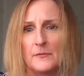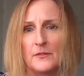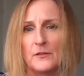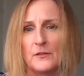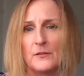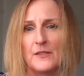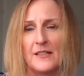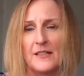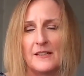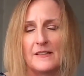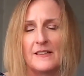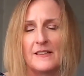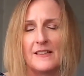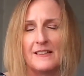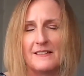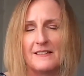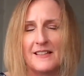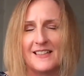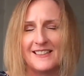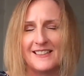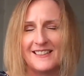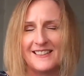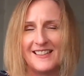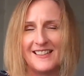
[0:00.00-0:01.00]
So
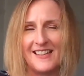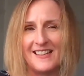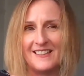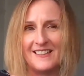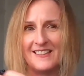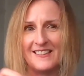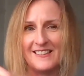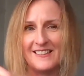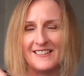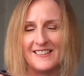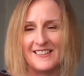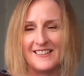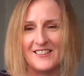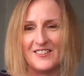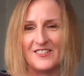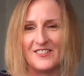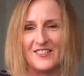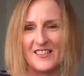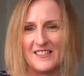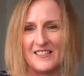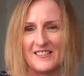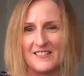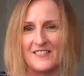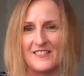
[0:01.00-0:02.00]
that talent
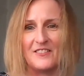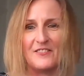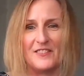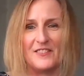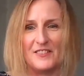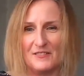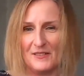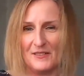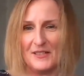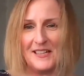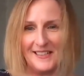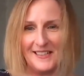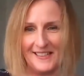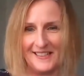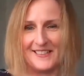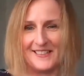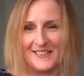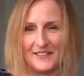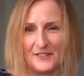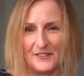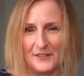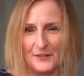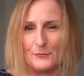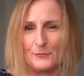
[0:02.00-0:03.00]
agenda, it
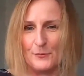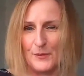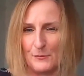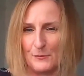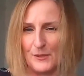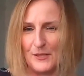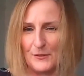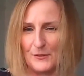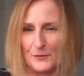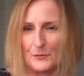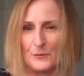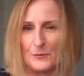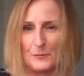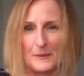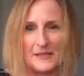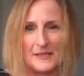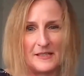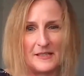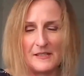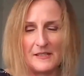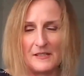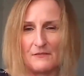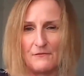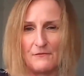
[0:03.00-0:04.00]
does. We talk about
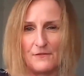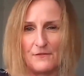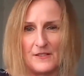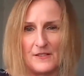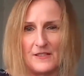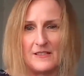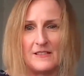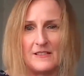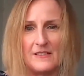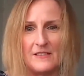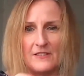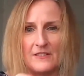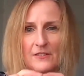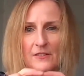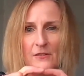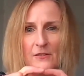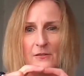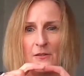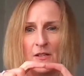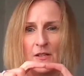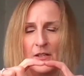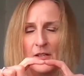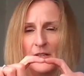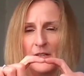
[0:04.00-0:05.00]
it can feed
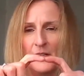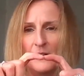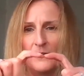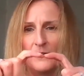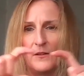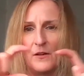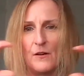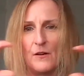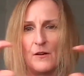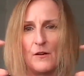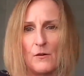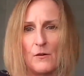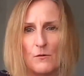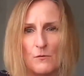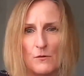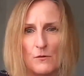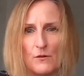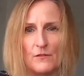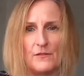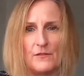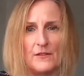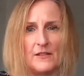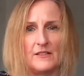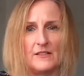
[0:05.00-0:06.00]
into the
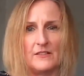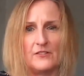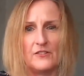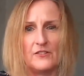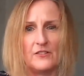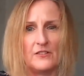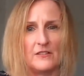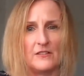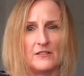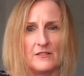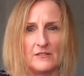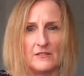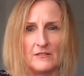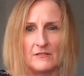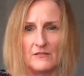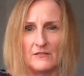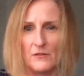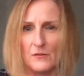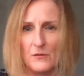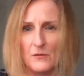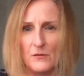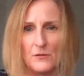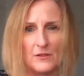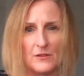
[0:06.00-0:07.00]
whole of HR
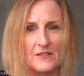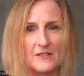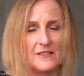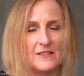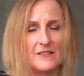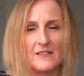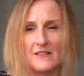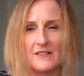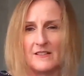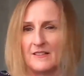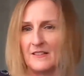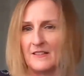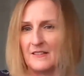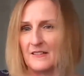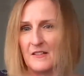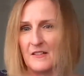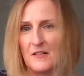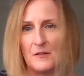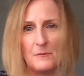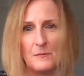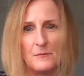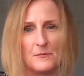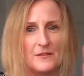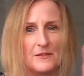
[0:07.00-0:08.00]
org design,
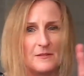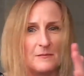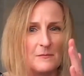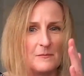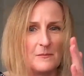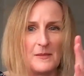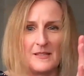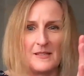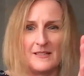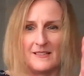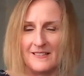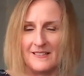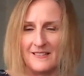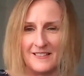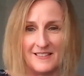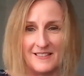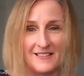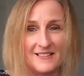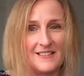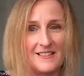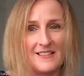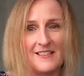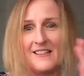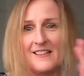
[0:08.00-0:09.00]
comps and
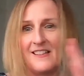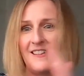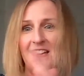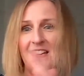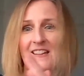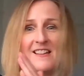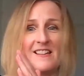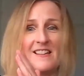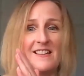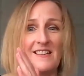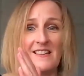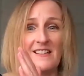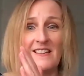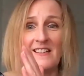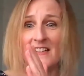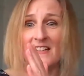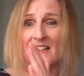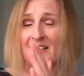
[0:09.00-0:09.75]
bends, TA,